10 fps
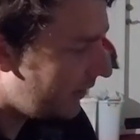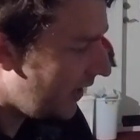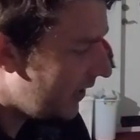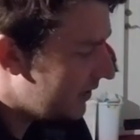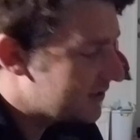
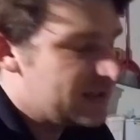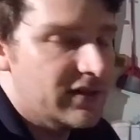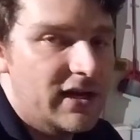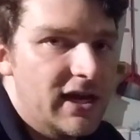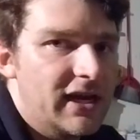that is so
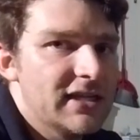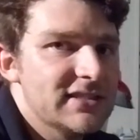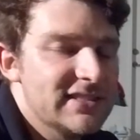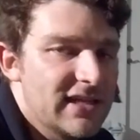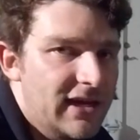that it can
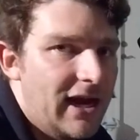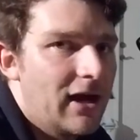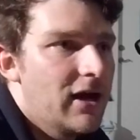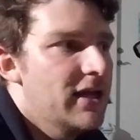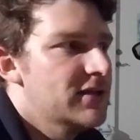suck air
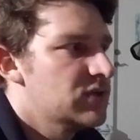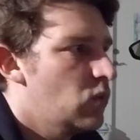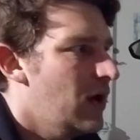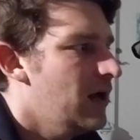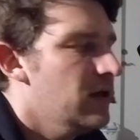in as
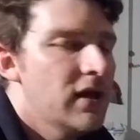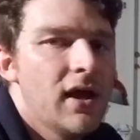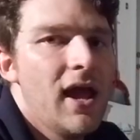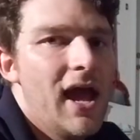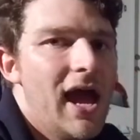well.
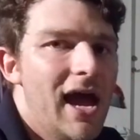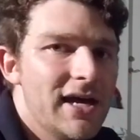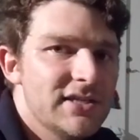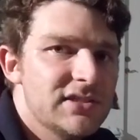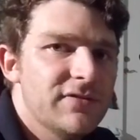
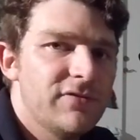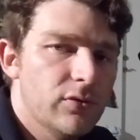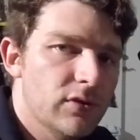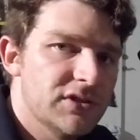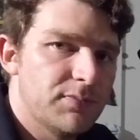As
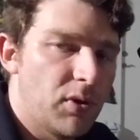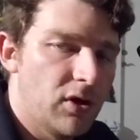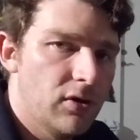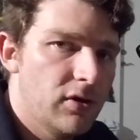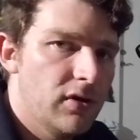fuel is
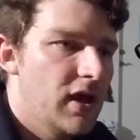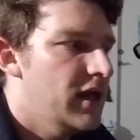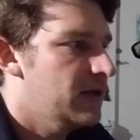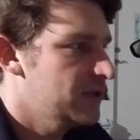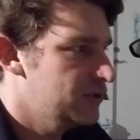burned
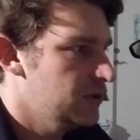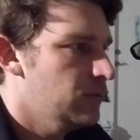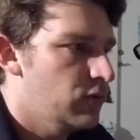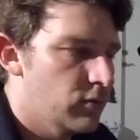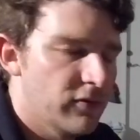and
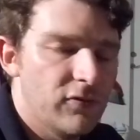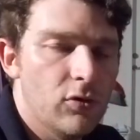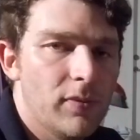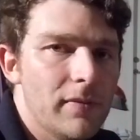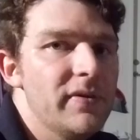consumed through the fuel
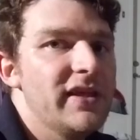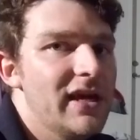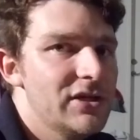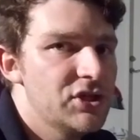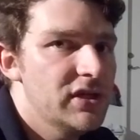pump in the
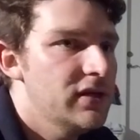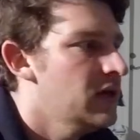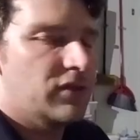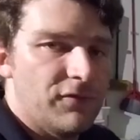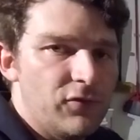engine,
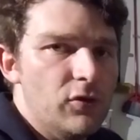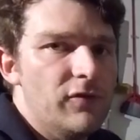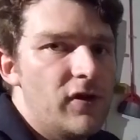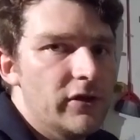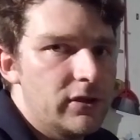the fuel
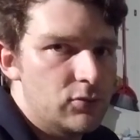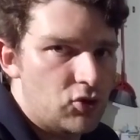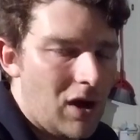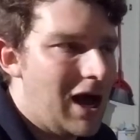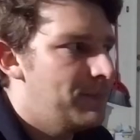volume
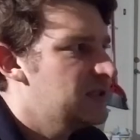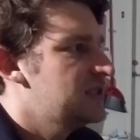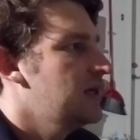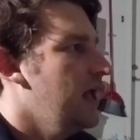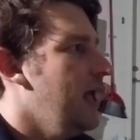
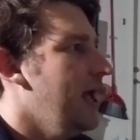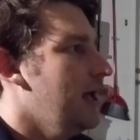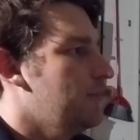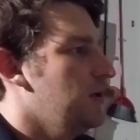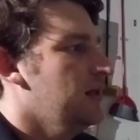drops.
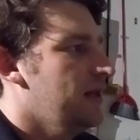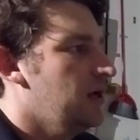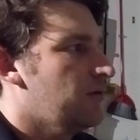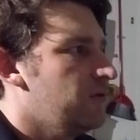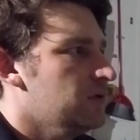And being that
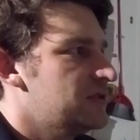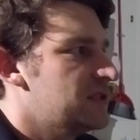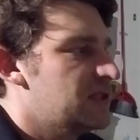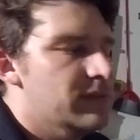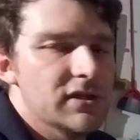your fuel
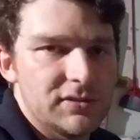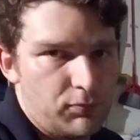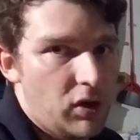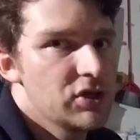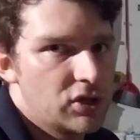system is
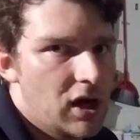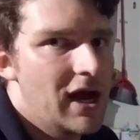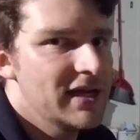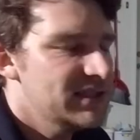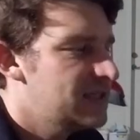
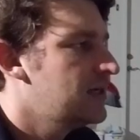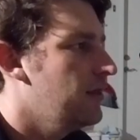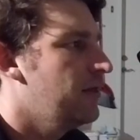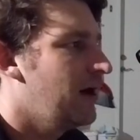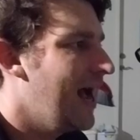pressurized,
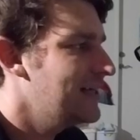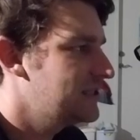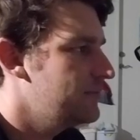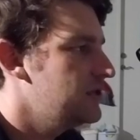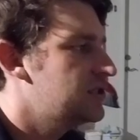there has to
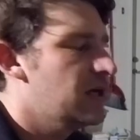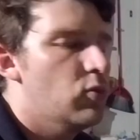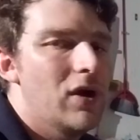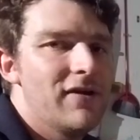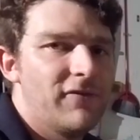be some
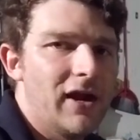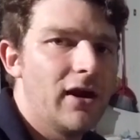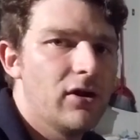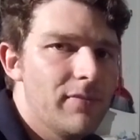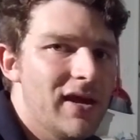way for air
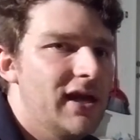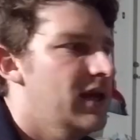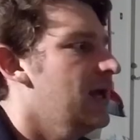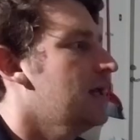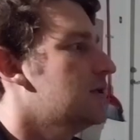to make it
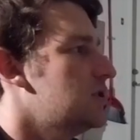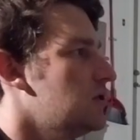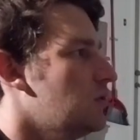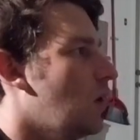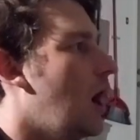in
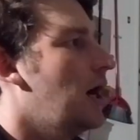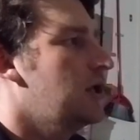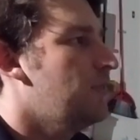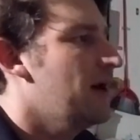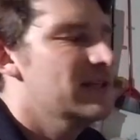to
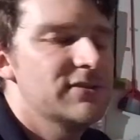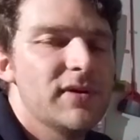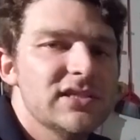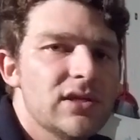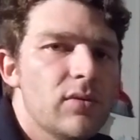occupy the
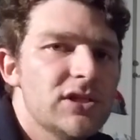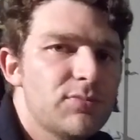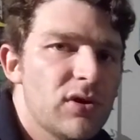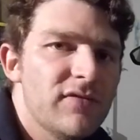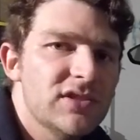space that was
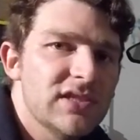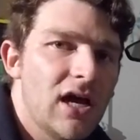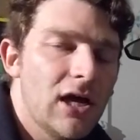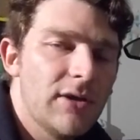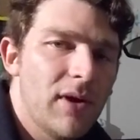previously
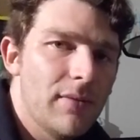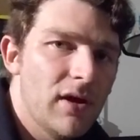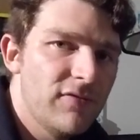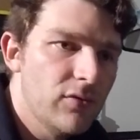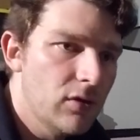occupied by
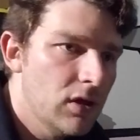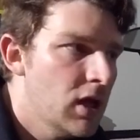fuel.